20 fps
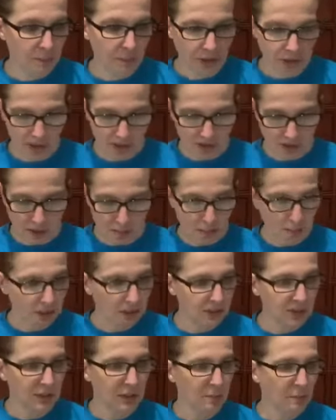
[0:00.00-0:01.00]
because I'm
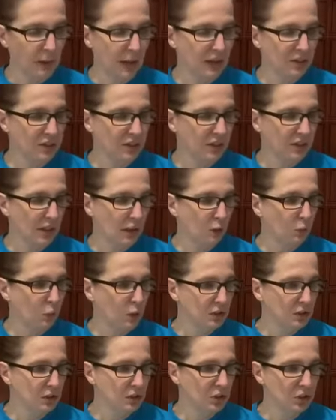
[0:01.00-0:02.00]
mixing and matching, I
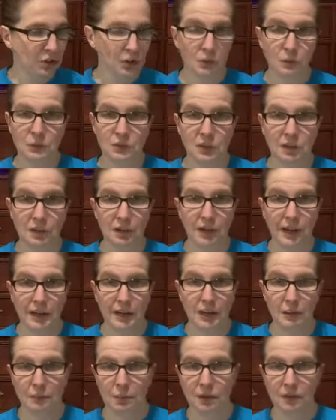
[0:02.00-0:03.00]
wasn't sure it was going to
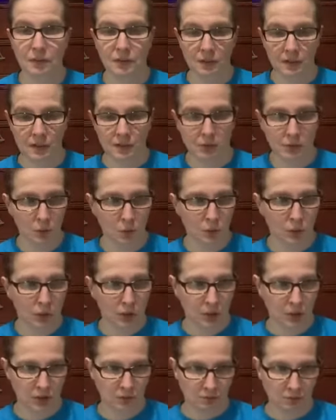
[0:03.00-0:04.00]
line up perfectly, so we're
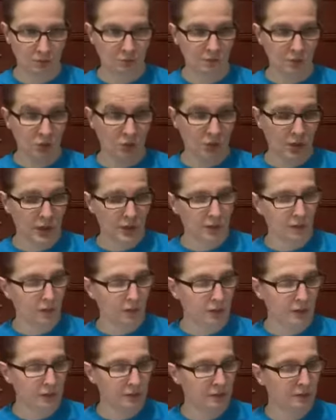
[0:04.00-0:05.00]
going to try it
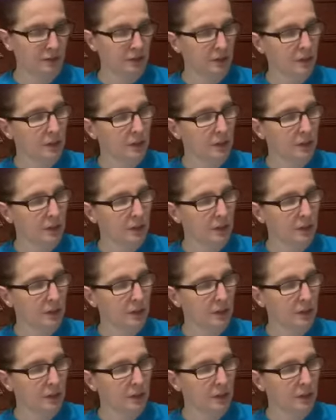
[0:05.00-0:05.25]
on